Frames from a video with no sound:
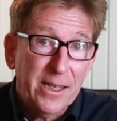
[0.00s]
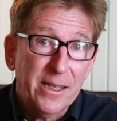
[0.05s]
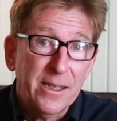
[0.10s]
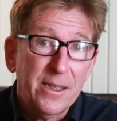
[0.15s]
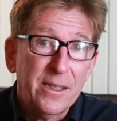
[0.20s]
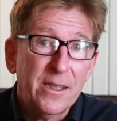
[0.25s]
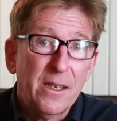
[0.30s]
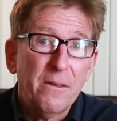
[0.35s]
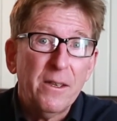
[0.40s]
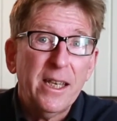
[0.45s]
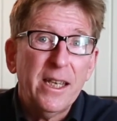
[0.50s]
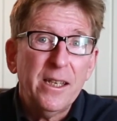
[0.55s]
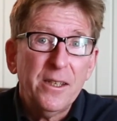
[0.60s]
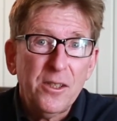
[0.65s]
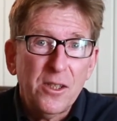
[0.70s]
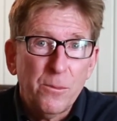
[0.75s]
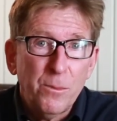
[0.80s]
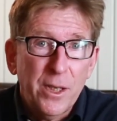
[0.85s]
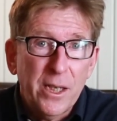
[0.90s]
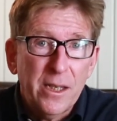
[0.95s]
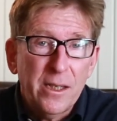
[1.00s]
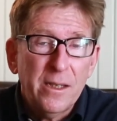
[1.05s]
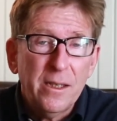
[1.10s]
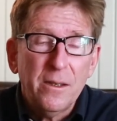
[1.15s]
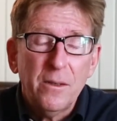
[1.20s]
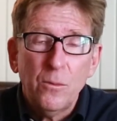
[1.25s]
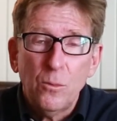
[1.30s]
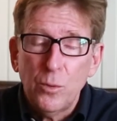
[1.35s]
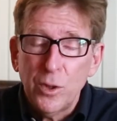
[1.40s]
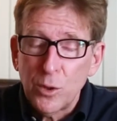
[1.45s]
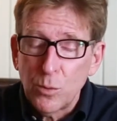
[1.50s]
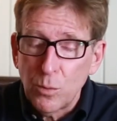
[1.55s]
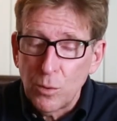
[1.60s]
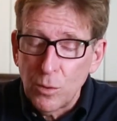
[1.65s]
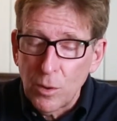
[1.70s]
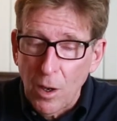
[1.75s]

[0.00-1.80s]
is histamine, which will